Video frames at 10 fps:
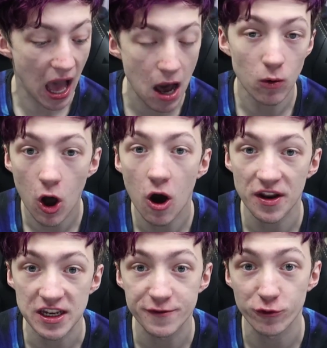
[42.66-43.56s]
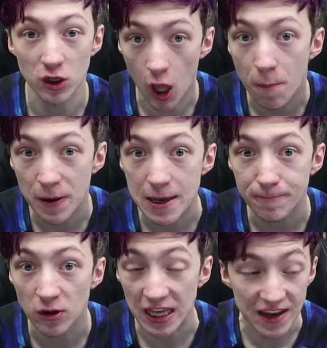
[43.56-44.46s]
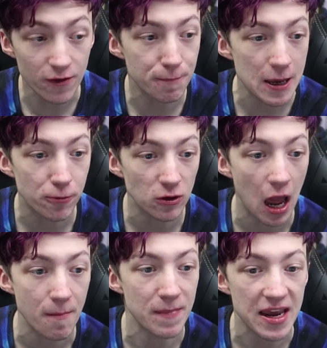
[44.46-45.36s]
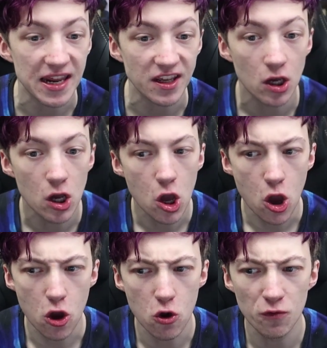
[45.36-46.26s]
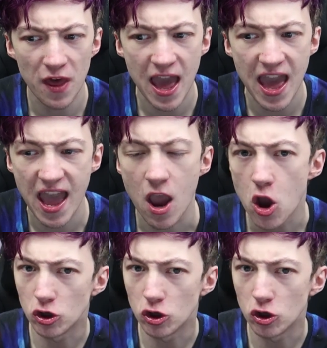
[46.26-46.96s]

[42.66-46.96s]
how hard it is for a lot of people, even people like me, who their